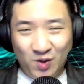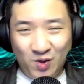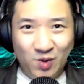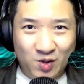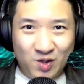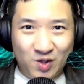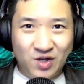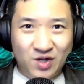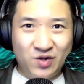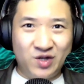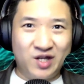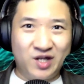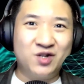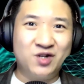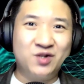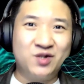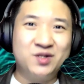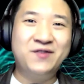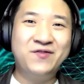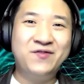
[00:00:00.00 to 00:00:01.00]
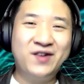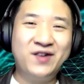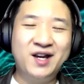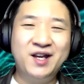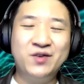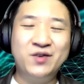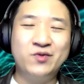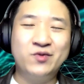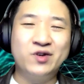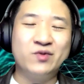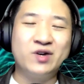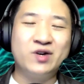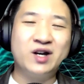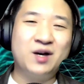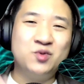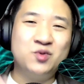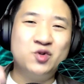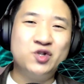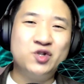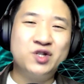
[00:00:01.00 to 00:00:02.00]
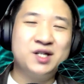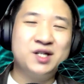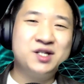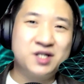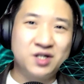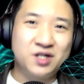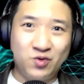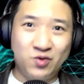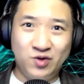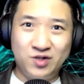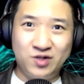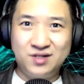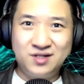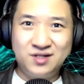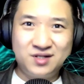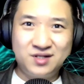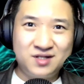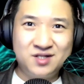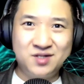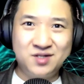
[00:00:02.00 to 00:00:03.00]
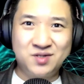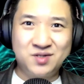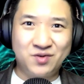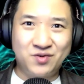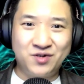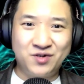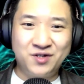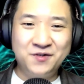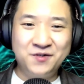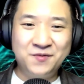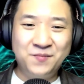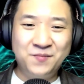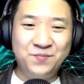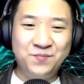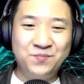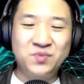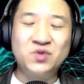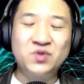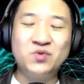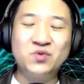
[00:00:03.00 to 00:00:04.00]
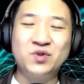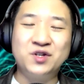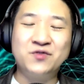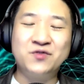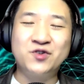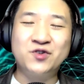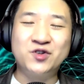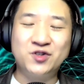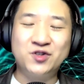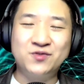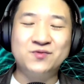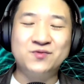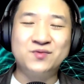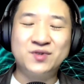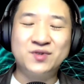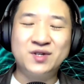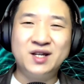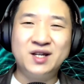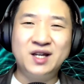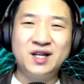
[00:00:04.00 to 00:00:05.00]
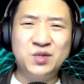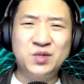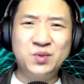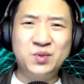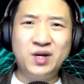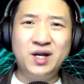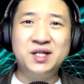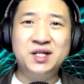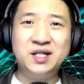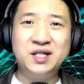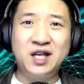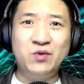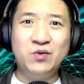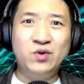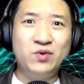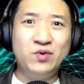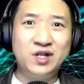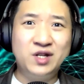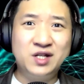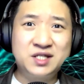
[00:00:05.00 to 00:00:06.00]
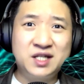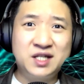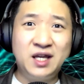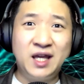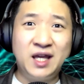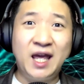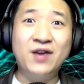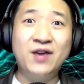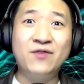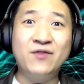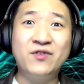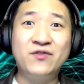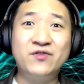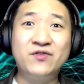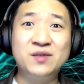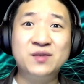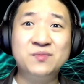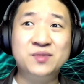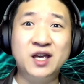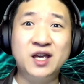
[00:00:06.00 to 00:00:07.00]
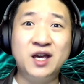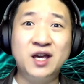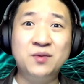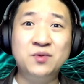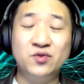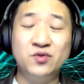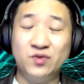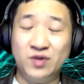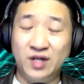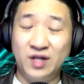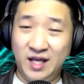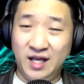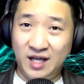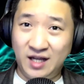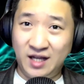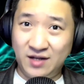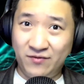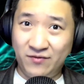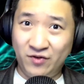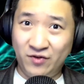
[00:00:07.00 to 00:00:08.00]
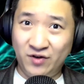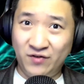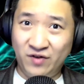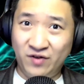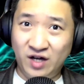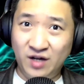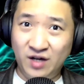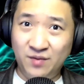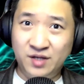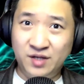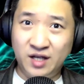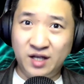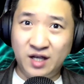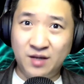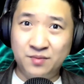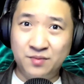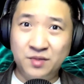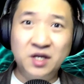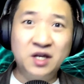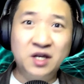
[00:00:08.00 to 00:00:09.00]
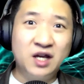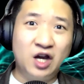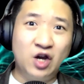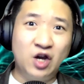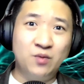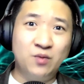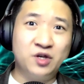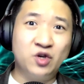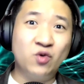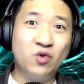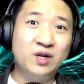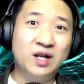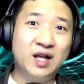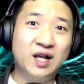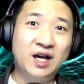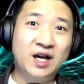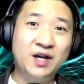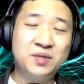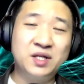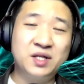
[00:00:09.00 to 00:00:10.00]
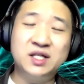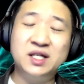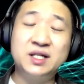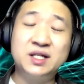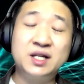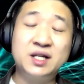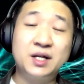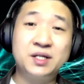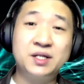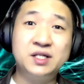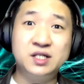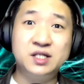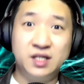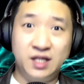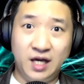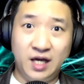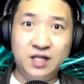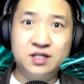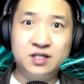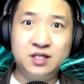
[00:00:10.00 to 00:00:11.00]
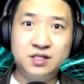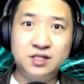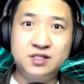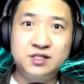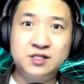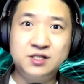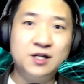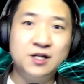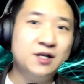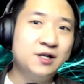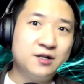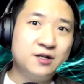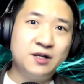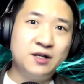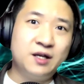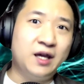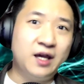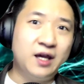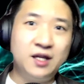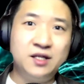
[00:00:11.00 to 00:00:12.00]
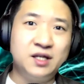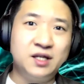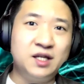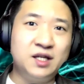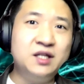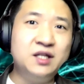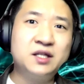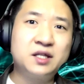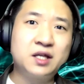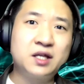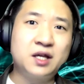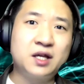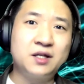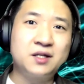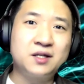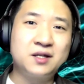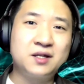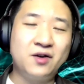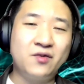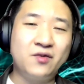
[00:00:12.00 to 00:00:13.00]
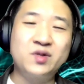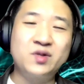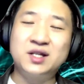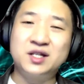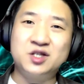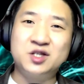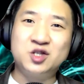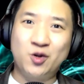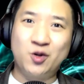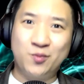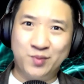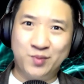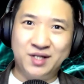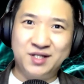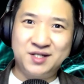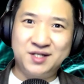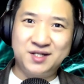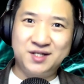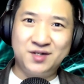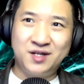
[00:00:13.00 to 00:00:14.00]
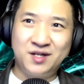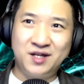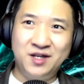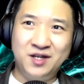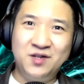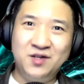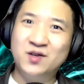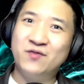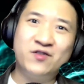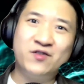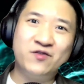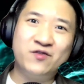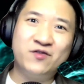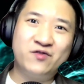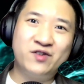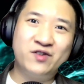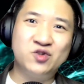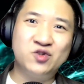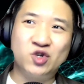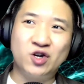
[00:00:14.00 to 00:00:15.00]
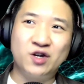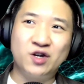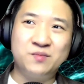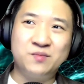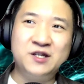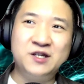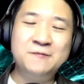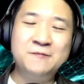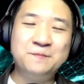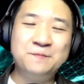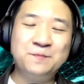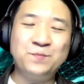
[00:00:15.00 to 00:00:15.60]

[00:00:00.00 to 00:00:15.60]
so that you get notified whenever I upload such a good tutorial video for you. As well as every Wednesday at 15 PM to 8:45 PM, I'll be go live and discussing the latest and the insights of certain topics. Okay, you feel free to join me